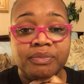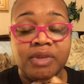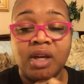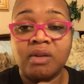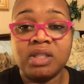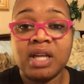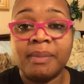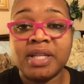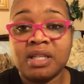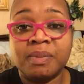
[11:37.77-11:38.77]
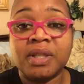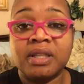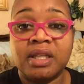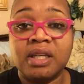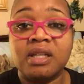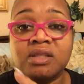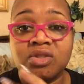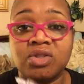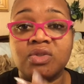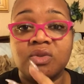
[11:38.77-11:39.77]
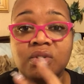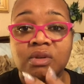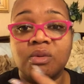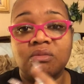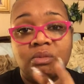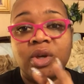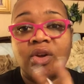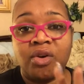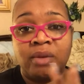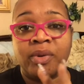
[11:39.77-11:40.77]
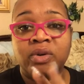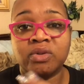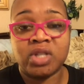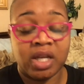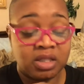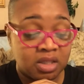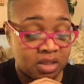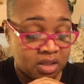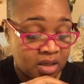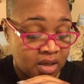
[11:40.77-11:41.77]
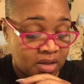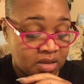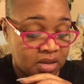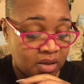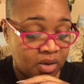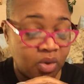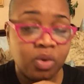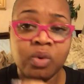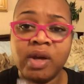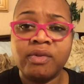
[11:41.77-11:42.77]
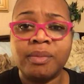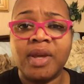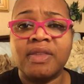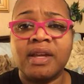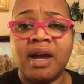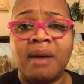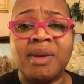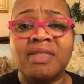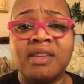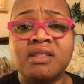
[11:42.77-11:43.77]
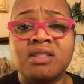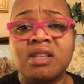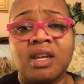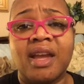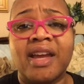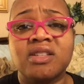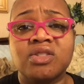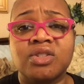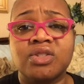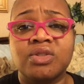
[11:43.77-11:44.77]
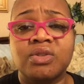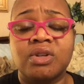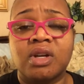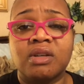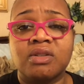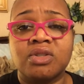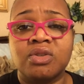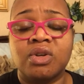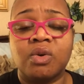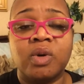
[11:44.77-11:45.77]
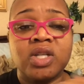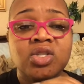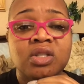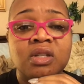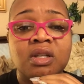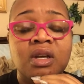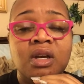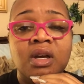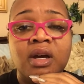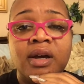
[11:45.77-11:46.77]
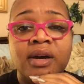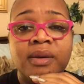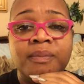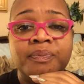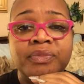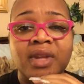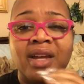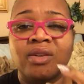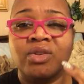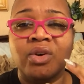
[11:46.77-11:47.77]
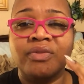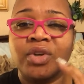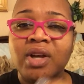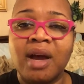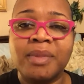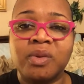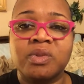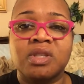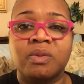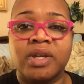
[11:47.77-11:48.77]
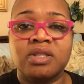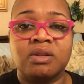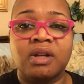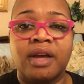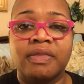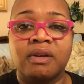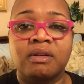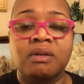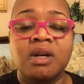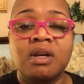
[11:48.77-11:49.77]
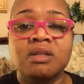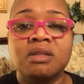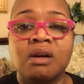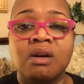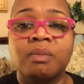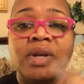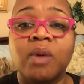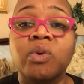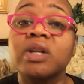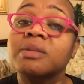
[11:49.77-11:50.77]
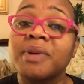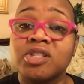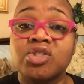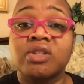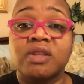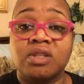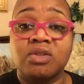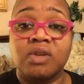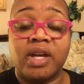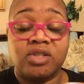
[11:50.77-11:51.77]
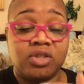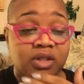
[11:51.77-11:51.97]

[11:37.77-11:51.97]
the only time I typically get it is with hormonal changes. So whoever made the comment, this is the answer to your question. I don't know if your comment was erased or not though. So, but I wanted to make sure that you got